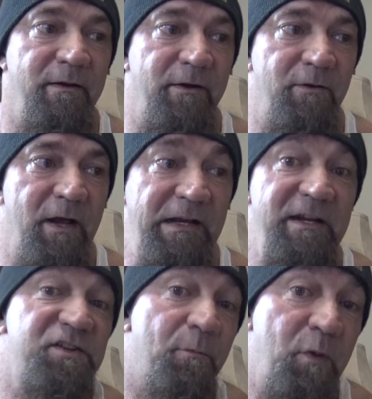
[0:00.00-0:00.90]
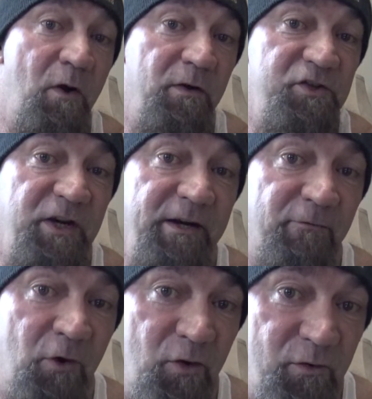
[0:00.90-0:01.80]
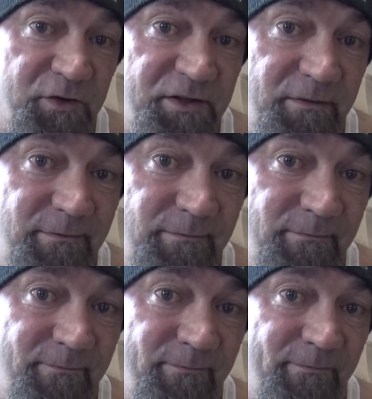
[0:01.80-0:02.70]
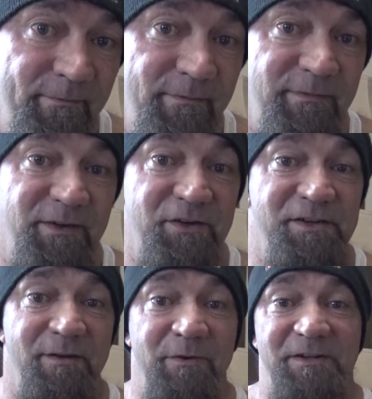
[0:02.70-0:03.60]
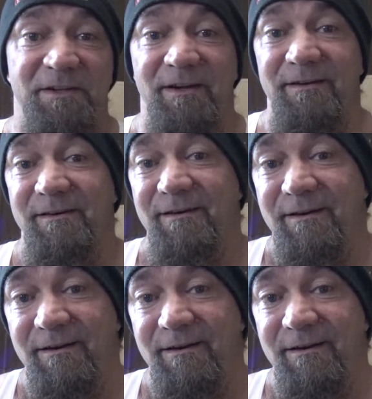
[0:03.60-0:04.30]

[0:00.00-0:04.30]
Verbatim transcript: You know, at least the ball and chain rolls to some extent.